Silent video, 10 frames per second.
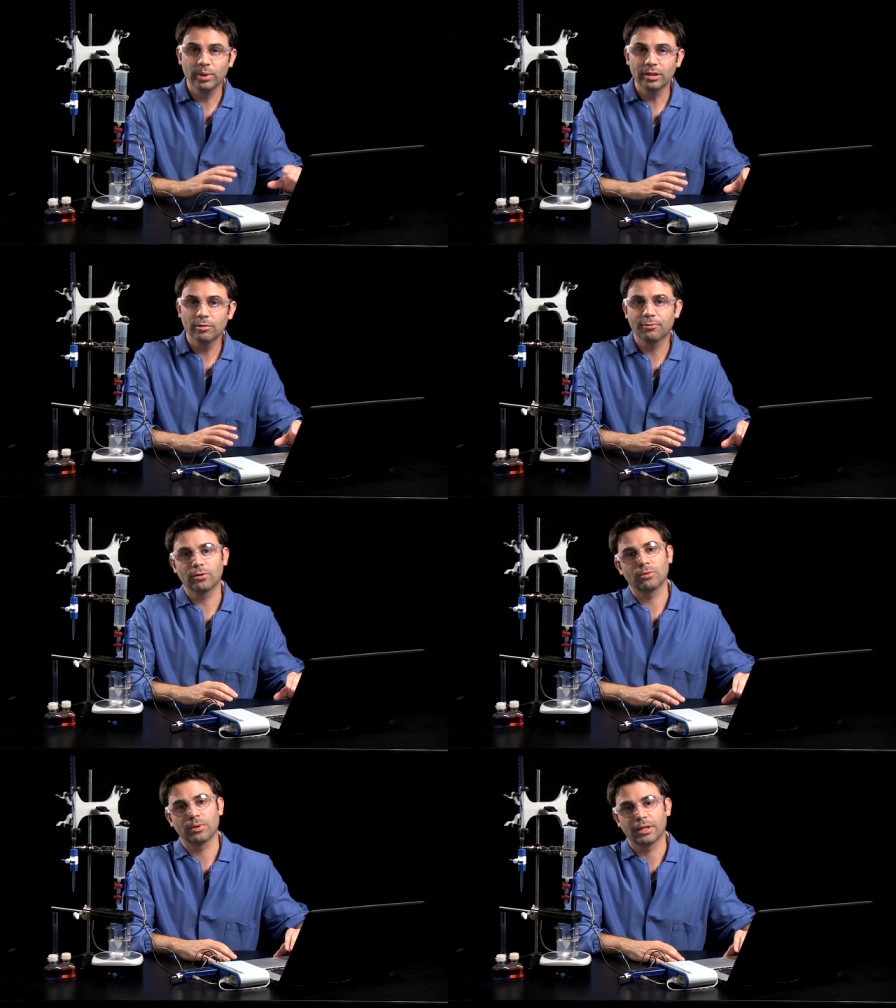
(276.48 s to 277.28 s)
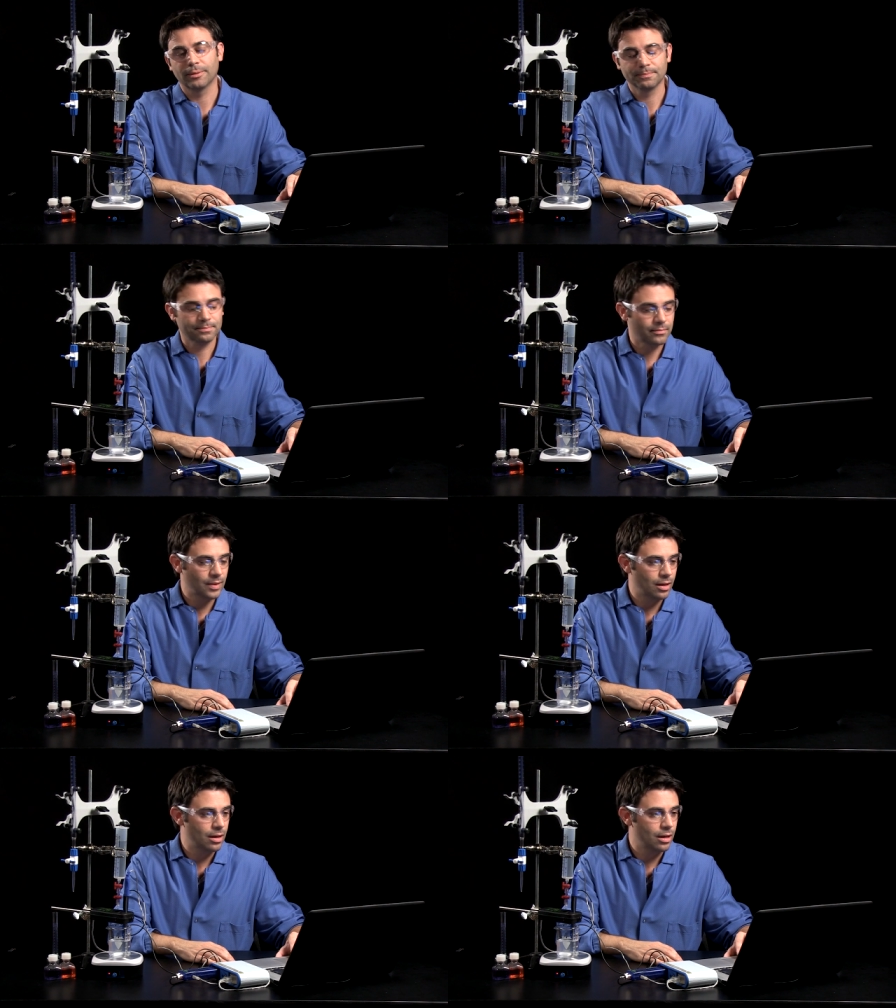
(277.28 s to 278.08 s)
But we can go further with that.
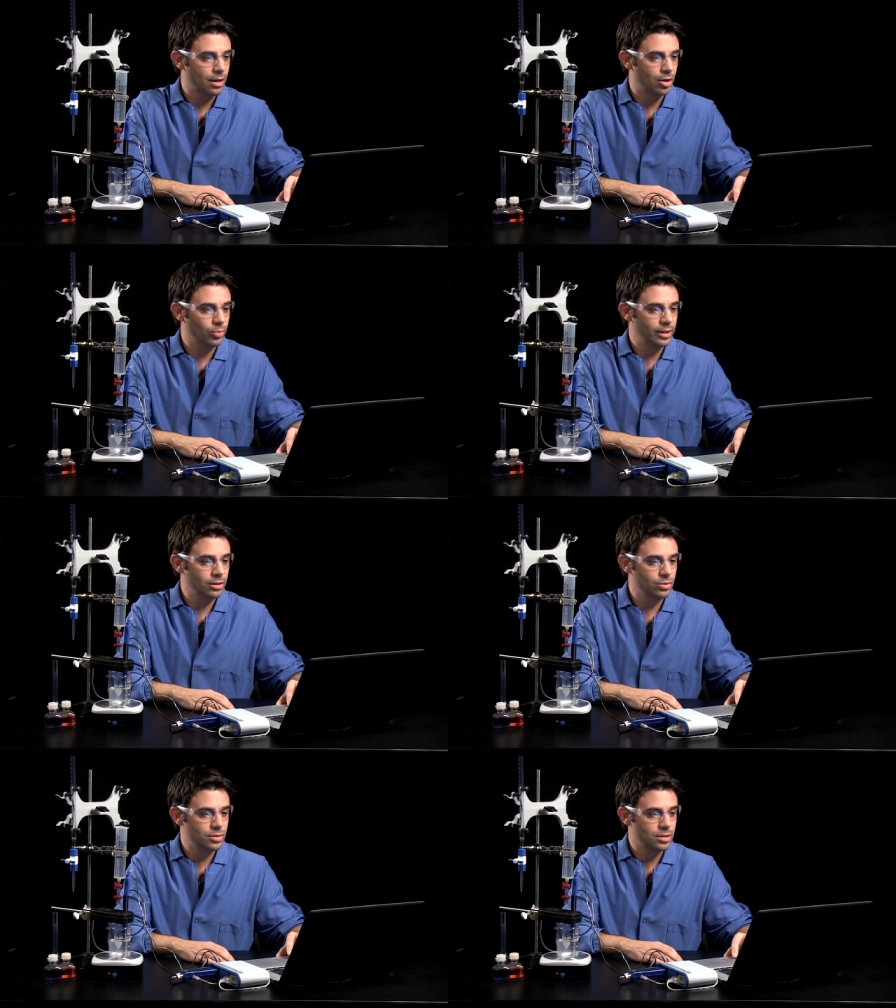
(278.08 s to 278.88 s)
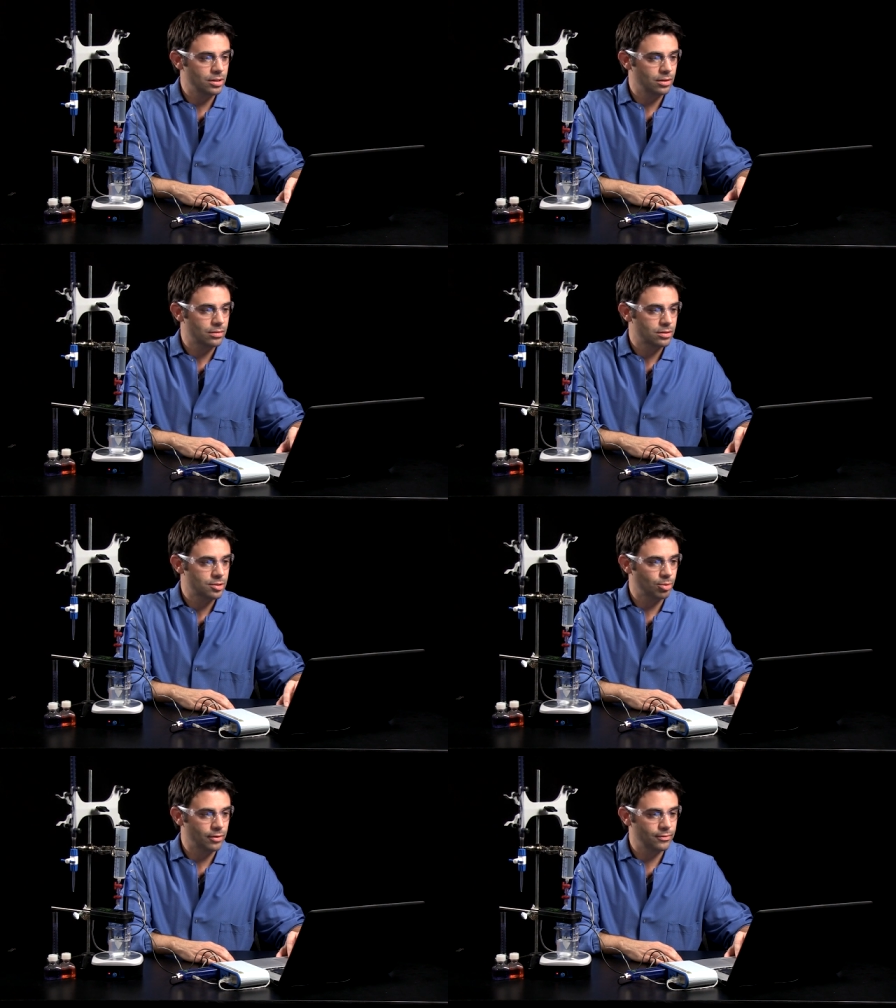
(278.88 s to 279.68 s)
Uh, we can use the
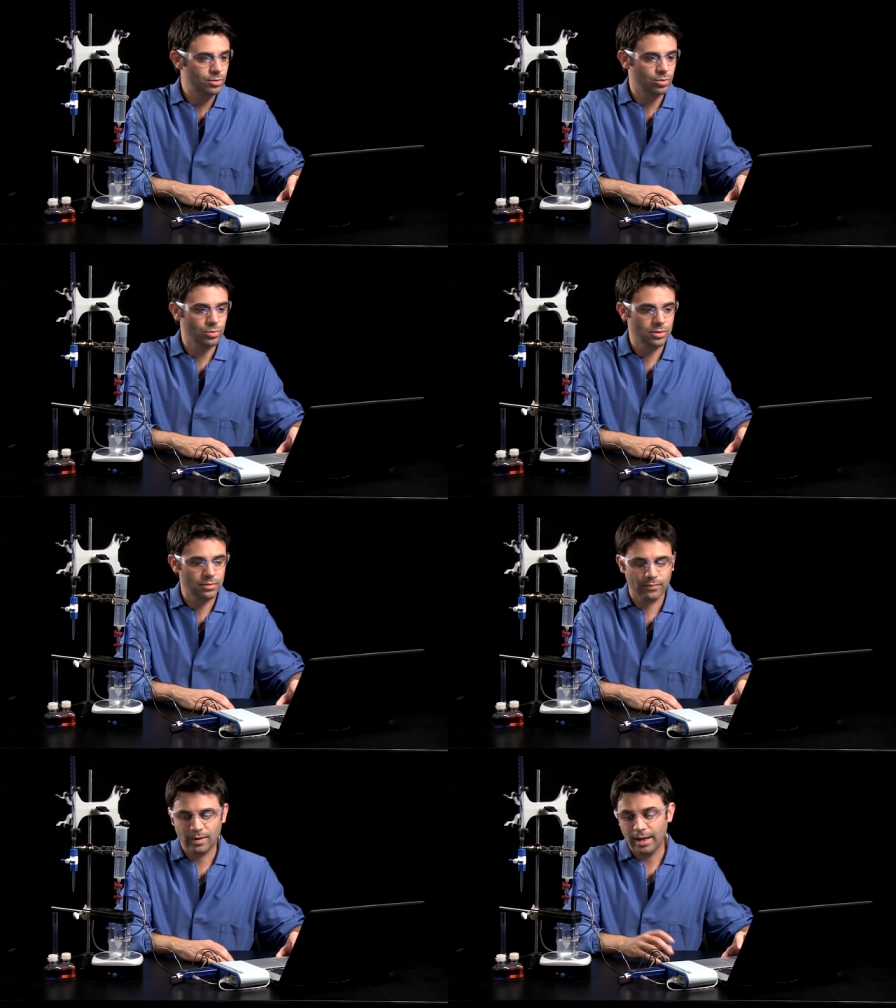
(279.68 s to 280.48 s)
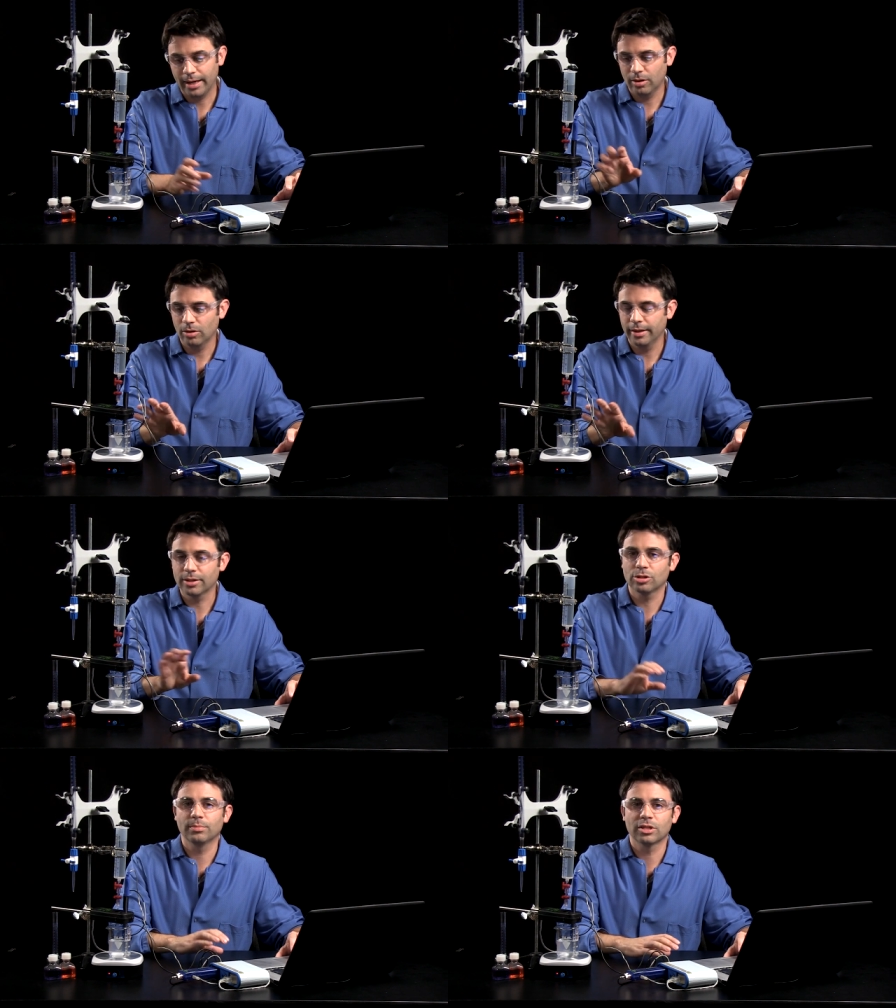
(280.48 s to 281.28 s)
SPARKvue tools and our
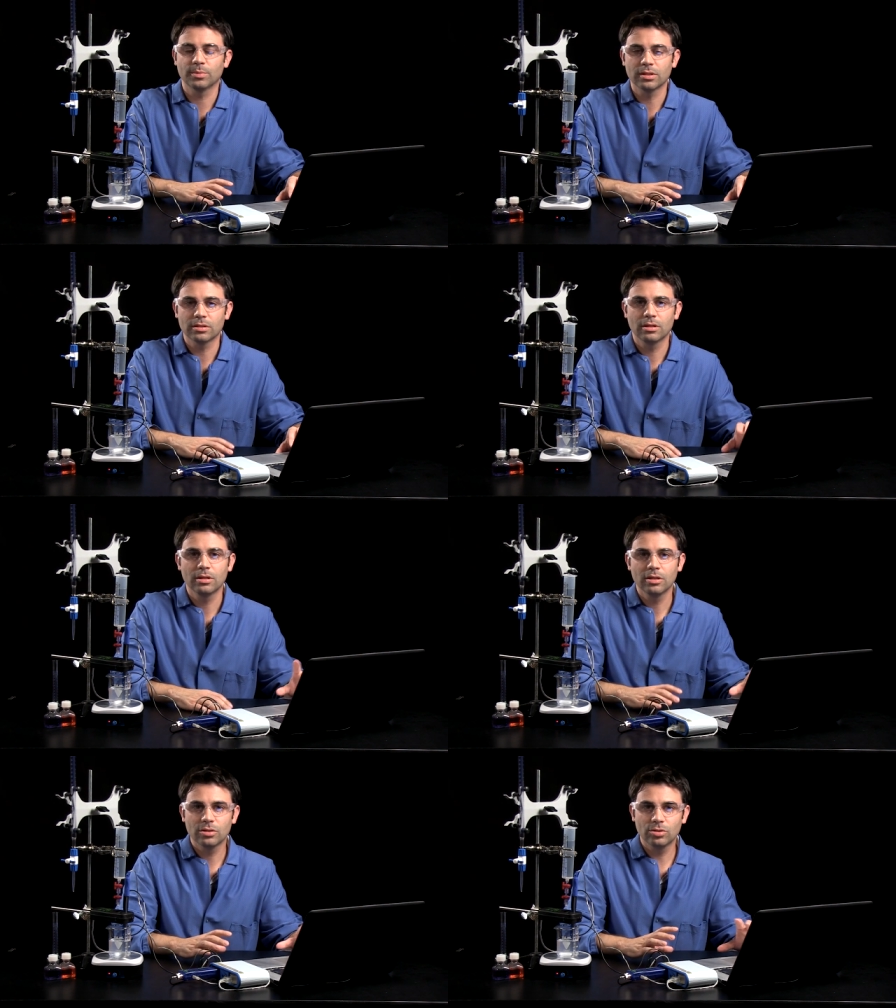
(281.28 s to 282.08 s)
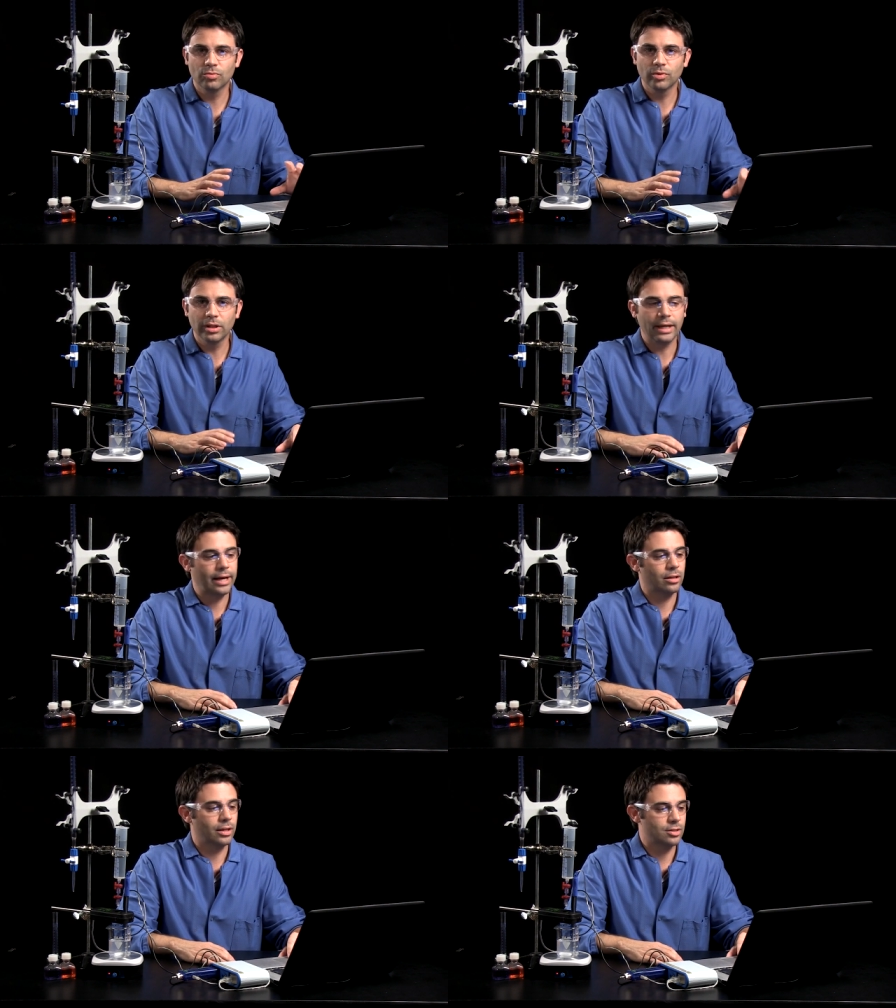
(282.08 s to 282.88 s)
extra measurements to really
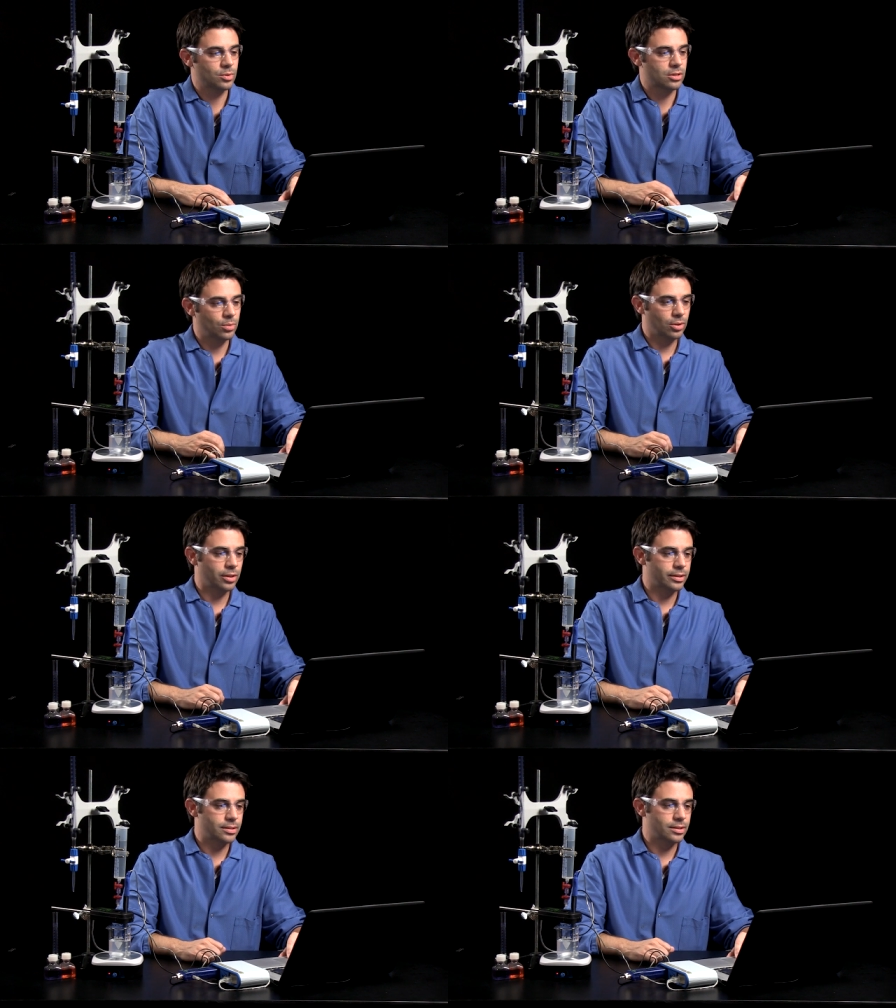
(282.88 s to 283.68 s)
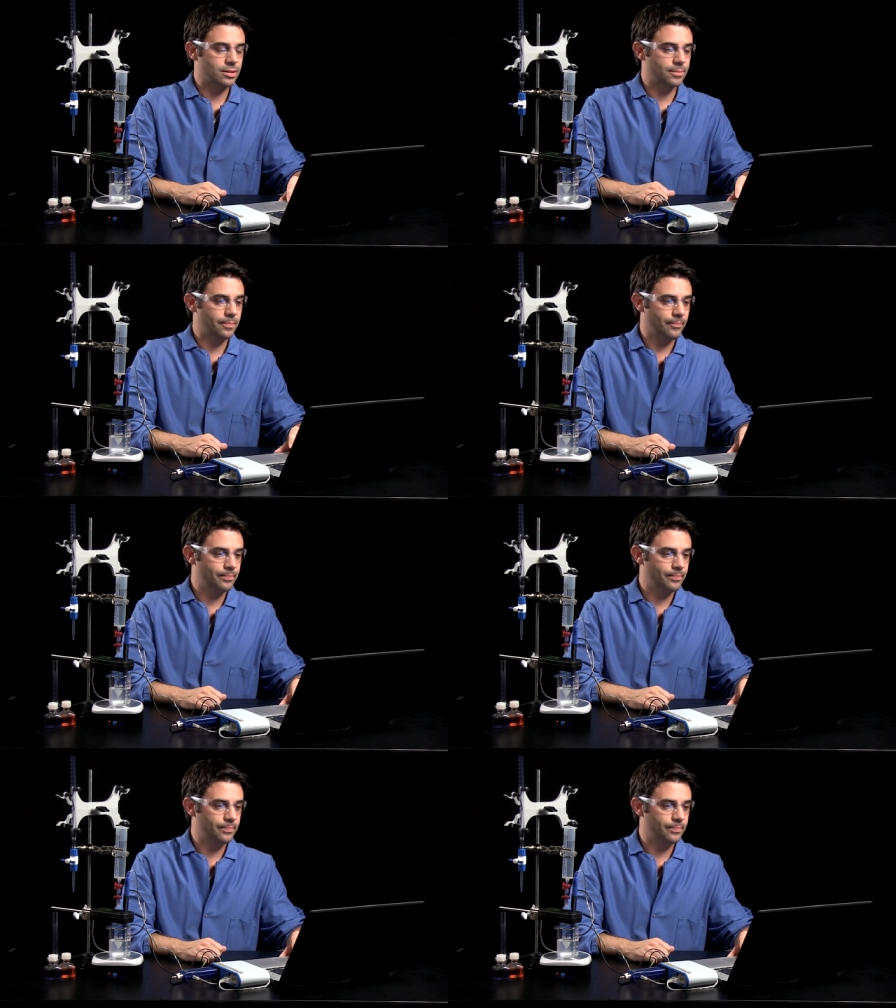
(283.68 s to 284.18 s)
analyze what's going on in the system.